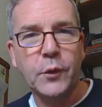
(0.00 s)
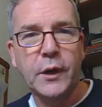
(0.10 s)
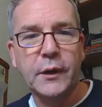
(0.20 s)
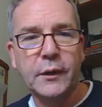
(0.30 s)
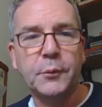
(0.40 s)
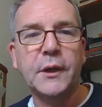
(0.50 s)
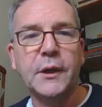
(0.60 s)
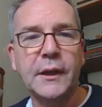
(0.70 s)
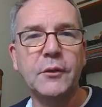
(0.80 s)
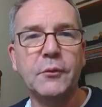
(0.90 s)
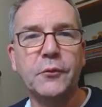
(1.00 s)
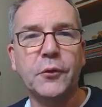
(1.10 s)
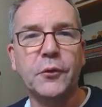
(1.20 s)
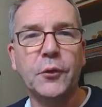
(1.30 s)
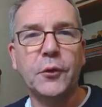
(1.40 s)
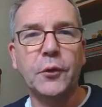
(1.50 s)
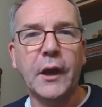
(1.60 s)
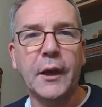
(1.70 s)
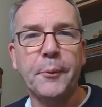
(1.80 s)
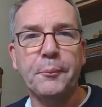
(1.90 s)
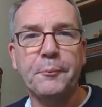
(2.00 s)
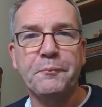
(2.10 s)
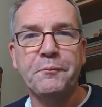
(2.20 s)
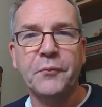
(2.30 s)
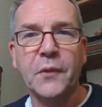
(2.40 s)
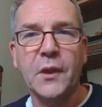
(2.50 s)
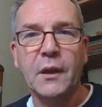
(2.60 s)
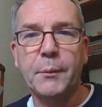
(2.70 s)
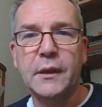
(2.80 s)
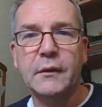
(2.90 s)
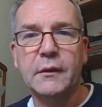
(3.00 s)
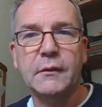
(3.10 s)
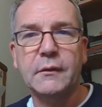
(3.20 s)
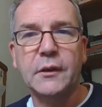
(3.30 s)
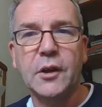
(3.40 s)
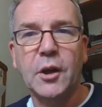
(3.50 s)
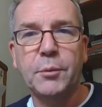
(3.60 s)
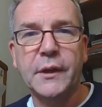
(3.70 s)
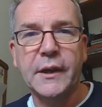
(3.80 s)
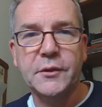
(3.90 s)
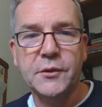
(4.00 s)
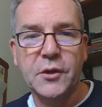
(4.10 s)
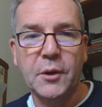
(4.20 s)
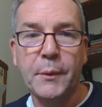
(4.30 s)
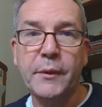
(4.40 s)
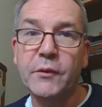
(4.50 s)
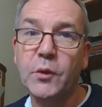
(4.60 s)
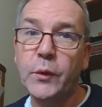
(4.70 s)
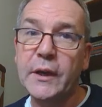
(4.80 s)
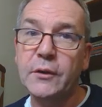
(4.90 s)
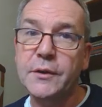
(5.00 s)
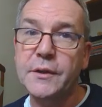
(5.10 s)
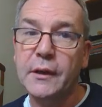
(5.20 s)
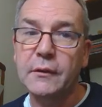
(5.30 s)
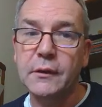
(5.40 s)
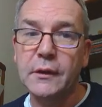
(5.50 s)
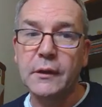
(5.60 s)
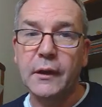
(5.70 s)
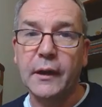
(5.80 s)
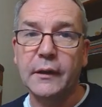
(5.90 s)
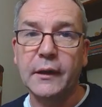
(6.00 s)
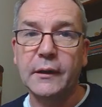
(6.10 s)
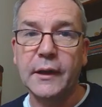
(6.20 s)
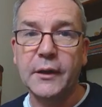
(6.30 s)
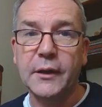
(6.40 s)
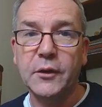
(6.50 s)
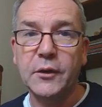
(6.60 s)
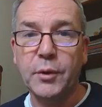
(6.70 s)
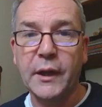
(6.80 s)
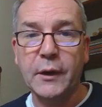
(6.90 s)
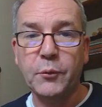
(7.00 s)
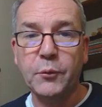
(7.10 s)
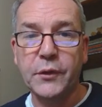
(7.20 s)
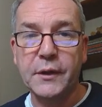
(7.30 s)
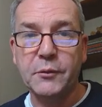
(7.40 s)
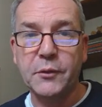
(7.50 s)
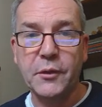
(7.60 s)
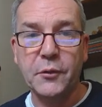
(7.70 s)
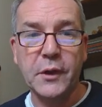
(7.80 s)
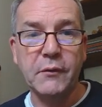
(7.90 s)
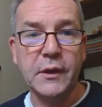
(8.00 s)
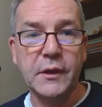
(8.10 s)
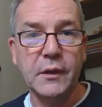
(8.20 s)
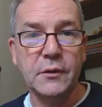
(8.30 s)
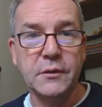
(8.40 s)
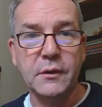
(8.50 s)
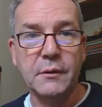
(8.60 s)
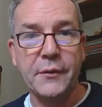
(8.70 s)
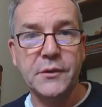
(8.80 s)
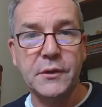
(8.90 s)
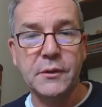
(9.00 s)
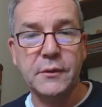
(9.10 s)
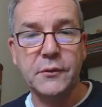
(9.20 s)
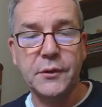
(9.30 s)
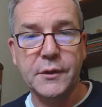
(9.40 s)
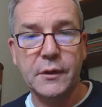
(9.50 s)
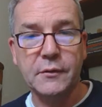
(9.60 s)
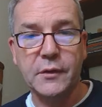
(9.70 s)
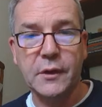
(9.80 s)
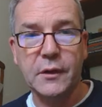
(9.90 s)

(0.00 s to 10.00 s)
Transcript: I'm going to leave you for maybe a couple of days or so, maybe even a week or so, and let you play around with the 3 videos and the maths that you've done so far.